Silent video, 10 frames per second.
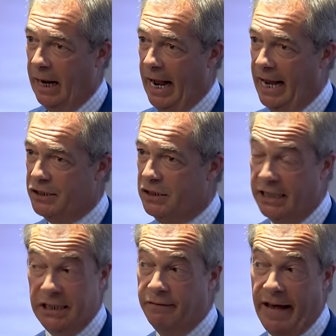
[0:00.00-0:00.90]
has
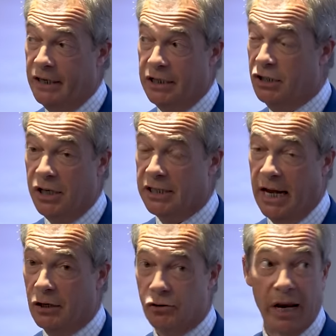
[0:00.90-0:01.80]
disadvantaged this
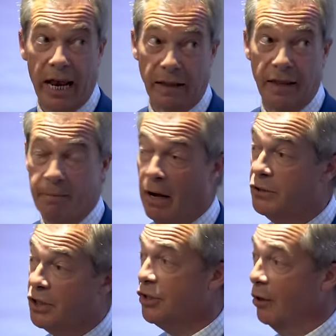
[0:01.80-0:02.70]
country in the
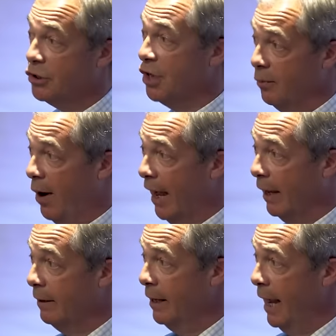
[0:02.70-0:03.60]
most astonishing
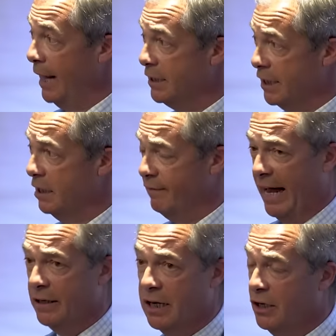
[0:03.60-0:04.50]
way. It's
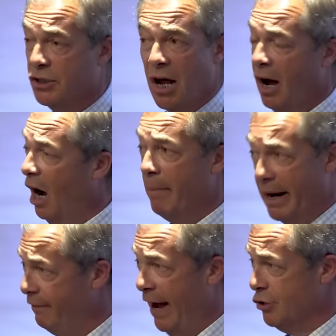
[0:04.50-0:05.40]
disadvantaged our
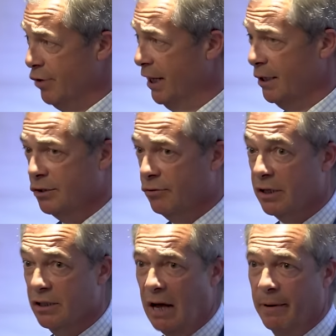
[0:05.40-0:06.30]
manufacturing
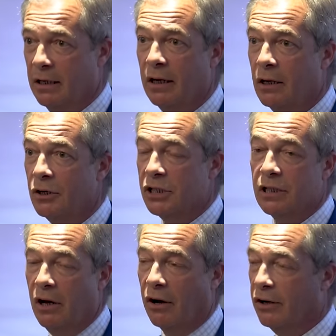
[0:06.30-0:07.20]
industries. I mean,
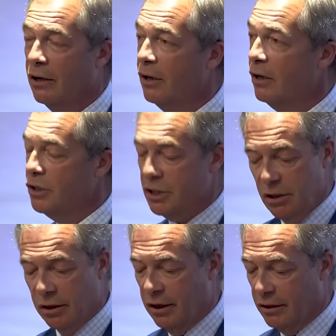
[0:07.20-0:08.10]
just look, just
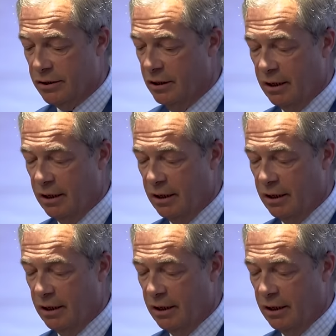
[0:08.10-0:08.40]
look at